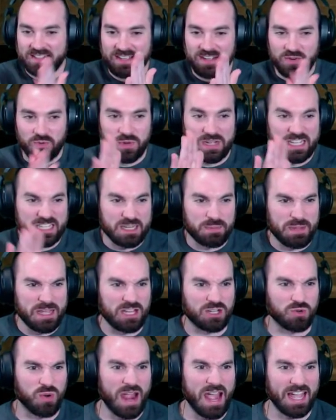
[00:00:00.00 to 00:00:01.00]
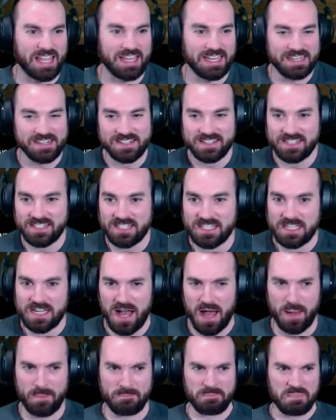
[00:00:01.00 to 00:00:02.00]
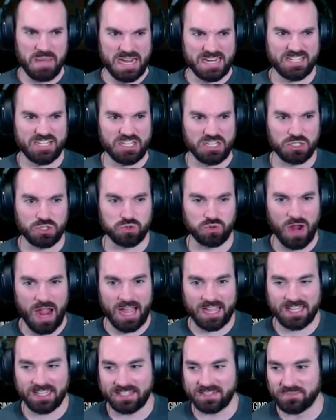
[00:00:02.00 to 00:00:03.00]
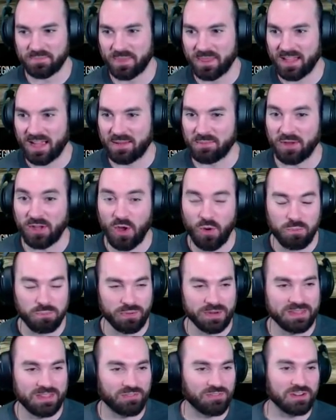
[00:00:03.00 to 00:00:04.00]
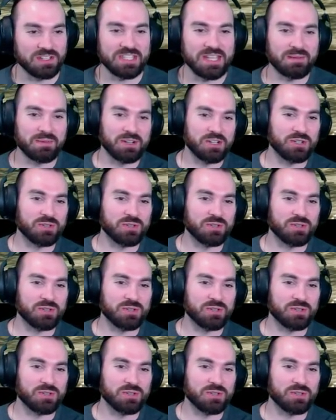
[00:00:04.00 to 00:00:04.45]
We get to be a dragon. A mighty dragon. I'm going to go breathe. The first thing I'm going to do